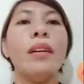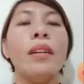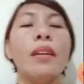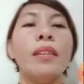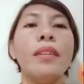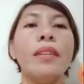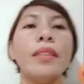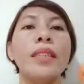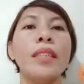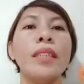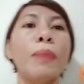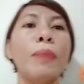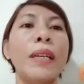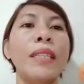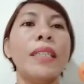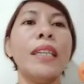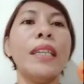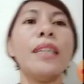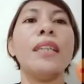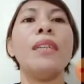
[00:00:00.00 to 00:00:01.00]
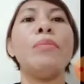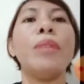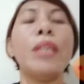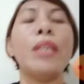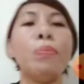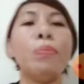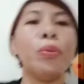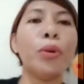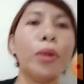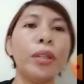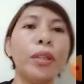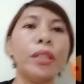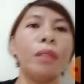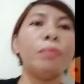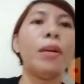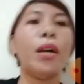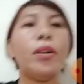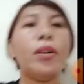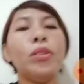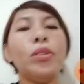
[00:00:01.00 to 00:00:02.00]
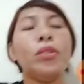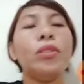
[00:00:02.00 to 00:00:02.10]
this is basically my report about